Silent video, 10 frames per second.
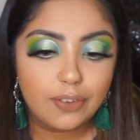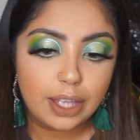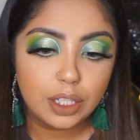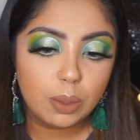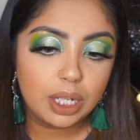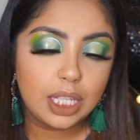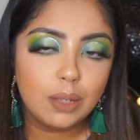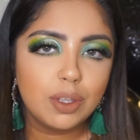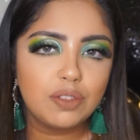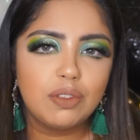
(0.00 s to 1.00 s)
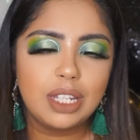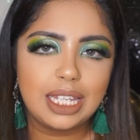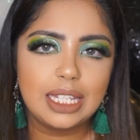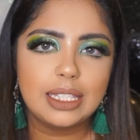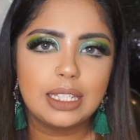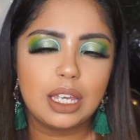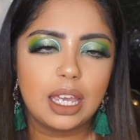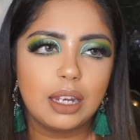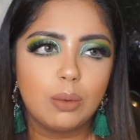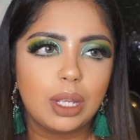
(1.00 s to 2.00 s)
father, when he was released
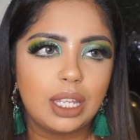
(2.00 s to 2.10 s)
and when